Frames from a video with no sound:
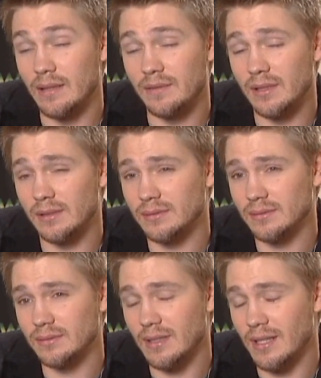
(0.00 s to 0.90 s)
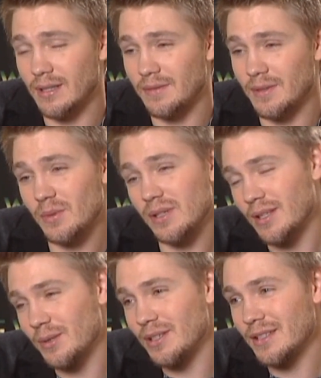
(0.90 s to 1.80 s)
I loved it.
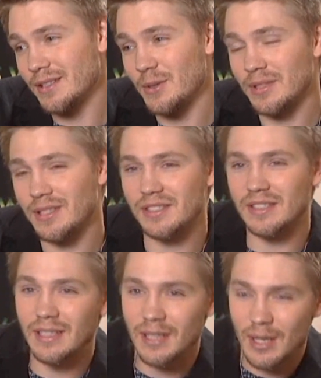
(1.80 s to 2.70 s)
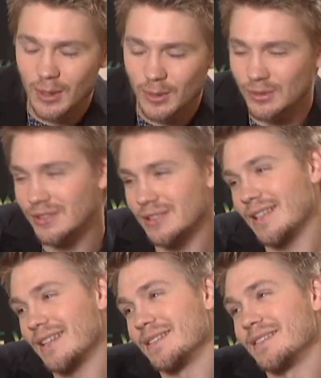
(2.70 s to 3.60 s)
Well, you know, you get to go to the
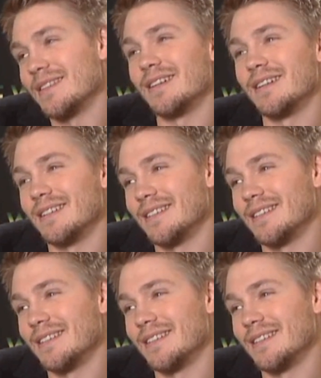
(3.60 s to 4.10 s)
casinos and